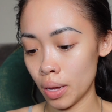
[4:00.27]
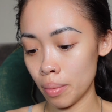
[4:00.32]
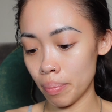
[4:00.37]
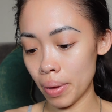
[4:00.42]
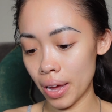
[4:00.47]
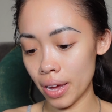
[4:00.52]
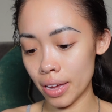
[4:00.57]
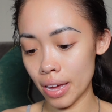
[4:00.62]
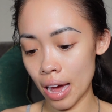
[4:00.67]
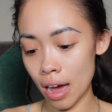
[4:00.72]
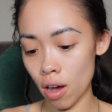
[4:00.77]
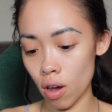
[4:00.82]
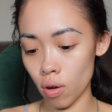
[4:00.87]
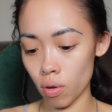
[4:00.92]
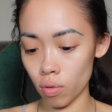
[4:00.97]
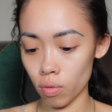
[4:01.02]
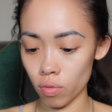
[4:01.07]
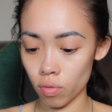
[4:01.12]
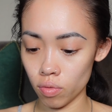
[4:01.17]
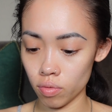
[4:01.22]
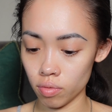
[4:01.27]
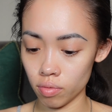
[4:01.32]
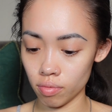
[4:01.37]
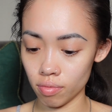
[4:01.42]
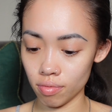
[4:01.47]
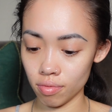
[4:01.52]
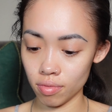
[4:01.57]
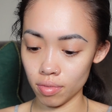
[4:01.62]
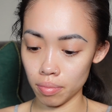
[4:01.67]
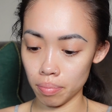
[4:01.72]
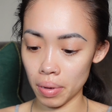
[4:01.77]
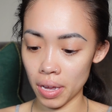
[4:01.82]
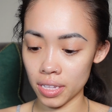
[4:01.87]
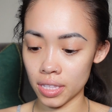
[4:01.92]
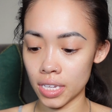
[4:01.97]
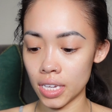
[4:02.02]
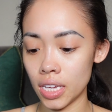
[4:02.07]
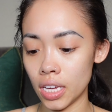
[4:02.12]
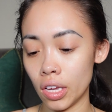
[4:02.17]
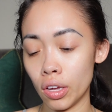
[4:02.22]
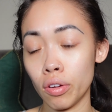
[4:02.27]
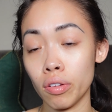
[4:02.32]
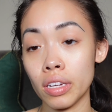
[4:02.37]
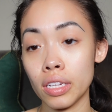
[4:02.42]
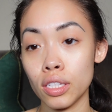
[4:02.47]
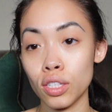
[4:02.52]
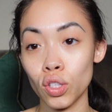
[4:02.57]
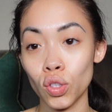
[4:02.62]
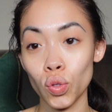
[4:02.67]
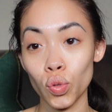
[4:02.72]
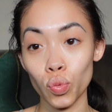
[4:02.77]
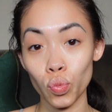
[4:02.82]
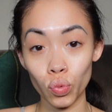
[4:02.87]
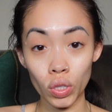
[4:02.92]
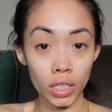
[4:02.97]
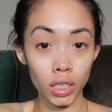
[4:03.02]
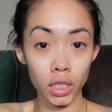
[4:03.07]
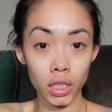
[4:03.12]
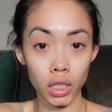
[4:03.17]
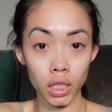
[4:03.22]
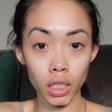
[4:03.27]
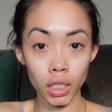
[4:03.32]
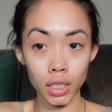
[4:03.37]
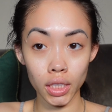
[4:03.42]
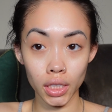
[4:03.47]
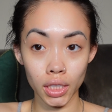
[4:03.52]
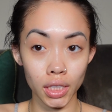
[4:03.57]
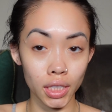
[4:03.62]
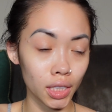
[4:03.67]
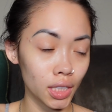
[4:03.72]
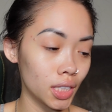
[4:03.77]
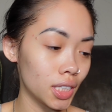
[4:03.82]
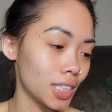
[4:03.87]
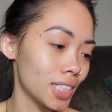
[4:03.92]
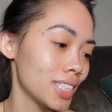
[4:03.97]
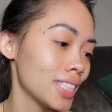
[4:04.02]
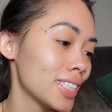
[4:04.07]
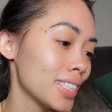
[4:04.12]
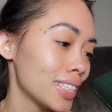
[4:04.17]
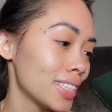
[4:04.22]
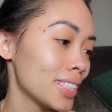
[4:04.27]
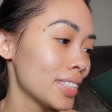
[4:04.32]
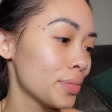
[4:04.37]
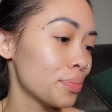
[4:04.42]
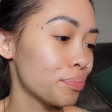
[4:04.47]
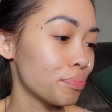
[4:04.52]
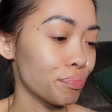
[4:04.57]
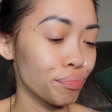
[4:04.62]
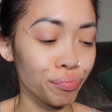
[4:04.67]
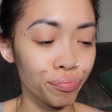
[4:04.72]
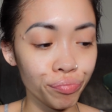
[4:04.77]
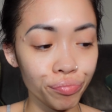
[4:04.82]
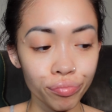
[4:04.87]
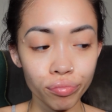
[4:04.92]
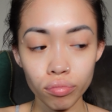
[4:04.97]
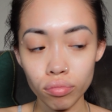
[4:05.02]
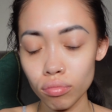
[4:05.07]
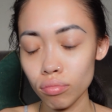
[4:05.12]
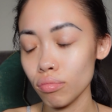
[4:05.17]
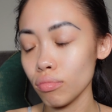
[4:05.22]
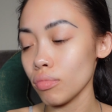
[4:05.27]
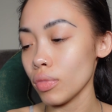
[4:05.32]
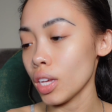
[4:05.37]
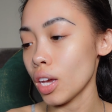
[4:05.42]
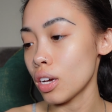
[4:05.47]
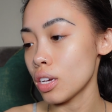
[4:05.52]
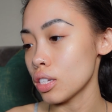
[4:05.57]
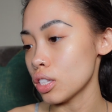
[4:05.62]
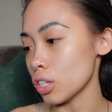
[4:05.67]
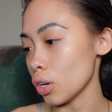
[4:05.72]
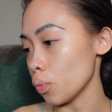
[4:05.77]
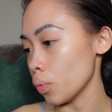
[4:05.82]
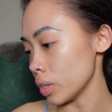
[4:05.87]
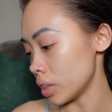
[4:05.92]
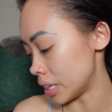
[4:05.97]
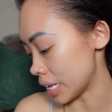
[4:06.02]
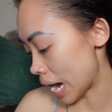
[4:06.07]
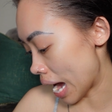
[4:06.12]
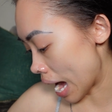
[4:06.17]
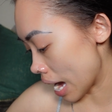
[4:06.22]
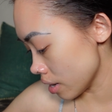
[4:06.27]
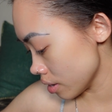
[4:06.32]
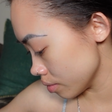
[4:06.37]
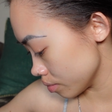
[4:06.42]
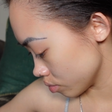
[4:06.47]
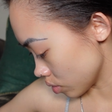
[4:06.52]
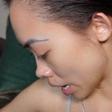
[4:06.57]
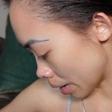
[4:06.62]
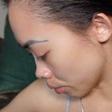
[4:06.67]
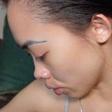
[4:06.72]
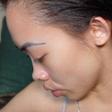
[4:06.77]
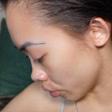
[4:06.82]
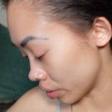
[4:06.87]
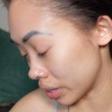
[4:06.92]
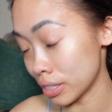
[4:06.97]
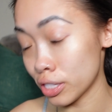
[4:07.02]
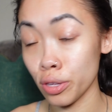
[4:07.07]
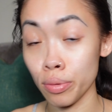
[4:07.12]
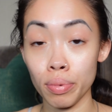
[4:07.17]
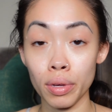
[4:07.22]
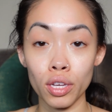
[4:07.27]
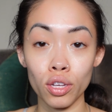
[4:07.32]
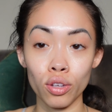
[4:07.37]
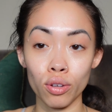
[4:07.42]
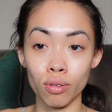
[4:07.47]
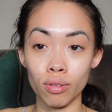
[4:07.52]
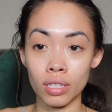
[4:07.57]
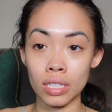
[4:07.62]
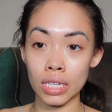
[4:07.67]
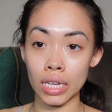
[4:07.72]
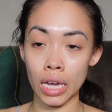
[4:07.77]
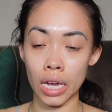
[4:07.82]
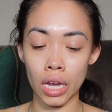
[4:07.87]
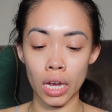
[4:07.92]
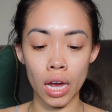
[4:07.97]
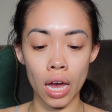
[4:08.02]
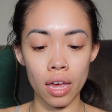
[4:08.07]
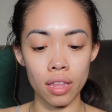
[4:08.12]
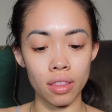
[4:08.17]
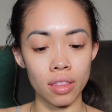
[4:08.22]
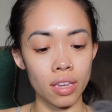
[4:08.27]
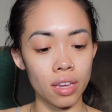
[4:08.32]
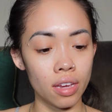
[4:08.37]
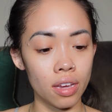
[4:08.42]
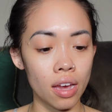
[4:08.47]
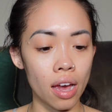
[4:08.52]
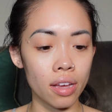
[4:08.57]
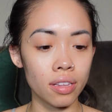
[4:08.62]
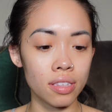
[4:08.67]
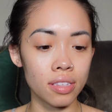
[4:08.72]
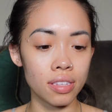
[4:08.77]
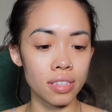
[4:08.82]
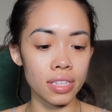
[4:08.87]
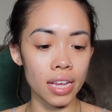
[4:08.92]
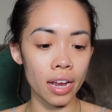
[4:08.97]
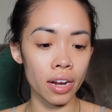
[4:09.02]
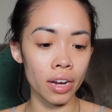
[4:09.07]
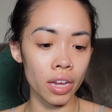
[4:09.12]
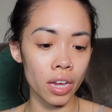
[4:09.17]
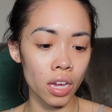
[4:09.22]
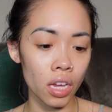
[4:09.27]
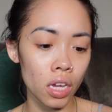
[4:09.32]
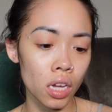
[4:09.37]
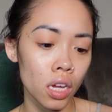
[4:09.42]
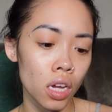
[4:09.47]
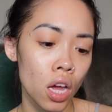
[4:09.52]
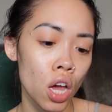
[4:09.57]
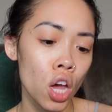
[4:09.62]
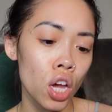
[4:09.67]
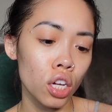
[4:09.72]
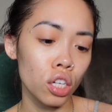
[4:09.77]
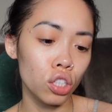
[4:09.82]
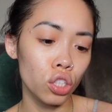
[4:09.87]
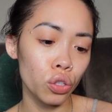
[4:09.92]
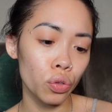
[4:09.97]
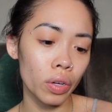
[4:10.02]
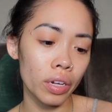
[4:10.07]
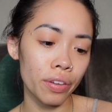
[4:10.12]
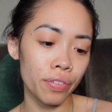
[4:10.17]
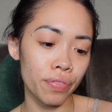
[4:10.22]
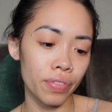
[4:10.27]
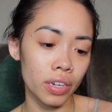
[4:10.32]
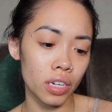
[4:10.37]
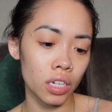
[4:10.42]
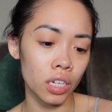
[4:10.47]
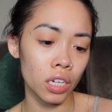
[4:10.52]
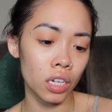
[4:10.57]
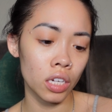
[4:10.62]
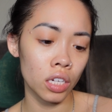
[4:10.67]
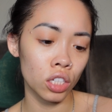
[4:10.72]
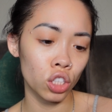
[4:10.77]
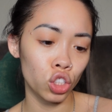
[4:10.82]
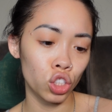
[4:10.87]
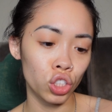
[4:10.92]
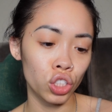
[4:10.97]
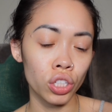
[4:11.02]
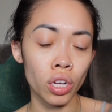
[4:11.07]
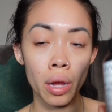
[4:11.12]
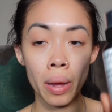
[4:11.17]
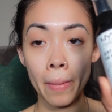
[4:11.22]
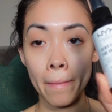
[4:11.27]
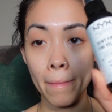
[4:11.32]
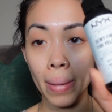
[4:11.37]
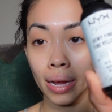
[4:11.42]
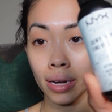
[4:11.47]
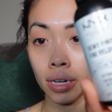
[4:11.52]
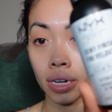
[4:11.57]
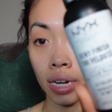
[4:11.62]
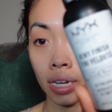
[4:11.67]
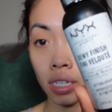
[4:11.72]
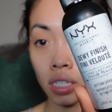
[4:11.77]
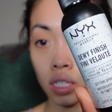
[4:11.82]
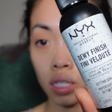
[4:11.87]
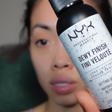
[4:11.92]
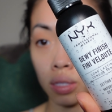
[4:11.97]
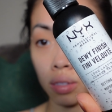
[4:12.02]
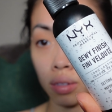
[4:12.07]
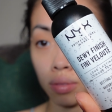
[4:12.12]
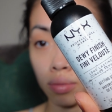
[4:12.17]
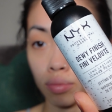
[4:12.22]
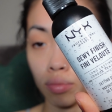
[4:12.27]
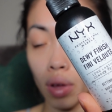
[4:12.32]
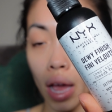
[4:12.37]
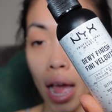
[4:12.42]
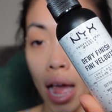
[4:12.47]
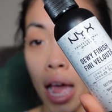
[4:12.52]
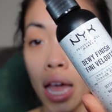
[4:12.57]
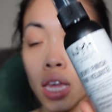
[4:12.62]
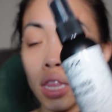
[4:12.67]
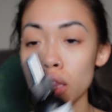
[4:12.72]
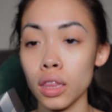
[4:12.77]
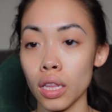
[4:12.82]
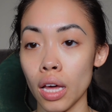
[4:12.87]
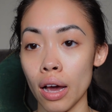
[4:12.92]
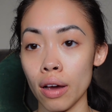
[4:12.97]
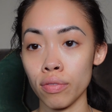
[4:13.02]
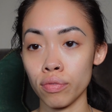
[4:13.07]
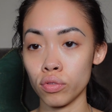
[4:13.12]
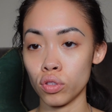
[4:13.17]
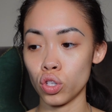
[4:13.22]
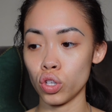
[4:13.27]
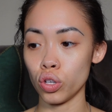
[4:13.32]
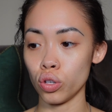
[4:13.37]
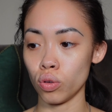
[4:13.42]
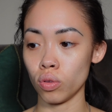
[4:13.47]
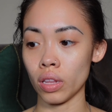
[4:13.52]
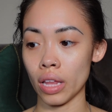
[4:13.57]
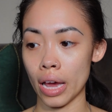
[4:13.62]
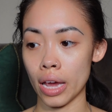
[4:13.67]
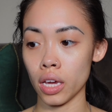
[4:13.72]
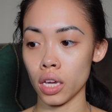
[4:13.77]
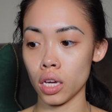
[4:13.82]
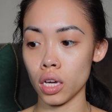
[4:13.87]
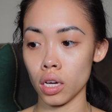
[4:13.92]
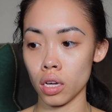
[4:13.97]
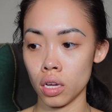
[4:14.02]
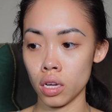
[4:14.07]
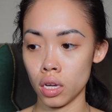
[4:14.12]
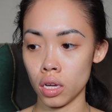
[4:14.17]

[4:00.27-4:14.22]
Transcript: Payot. Petite grease Nuit. So with that, I'm going to be using the Setting Dewy Finish by NYX. I love to like